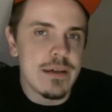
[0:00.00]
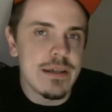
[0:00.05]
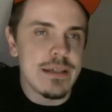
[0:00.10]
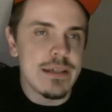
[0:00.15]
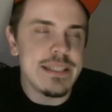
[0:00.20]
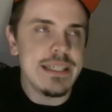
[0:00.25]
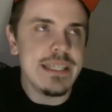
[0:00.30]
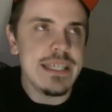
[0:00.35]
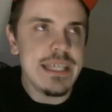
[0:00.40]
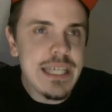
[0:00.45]

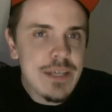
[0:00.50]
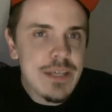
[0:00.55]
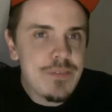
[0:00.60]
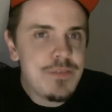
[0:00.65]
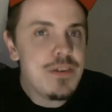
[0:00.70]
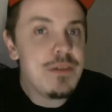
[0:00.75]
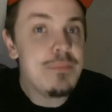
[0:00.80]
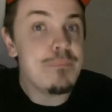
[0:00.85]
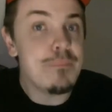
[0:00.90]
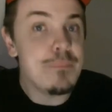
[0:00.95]
and
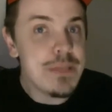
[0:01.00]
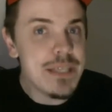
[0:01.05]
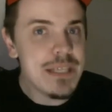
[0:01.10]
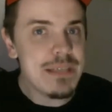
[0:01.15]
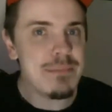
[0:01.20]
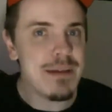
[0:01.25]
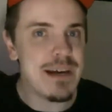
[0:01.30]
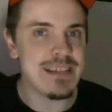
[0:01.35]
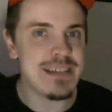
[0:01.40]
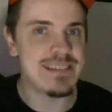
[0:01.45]
even
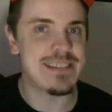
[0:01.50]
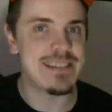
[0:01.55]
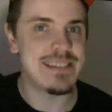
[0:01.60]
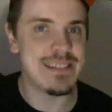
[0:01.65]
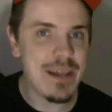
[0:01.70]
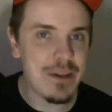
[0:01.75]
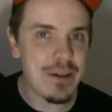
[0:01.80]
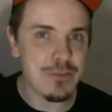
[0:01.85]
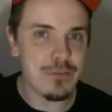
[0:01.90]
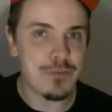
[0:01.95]
me,
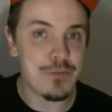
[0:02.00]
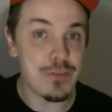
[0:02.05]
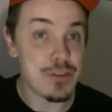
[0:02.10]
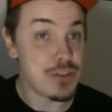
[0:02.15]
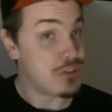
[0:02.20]
myself,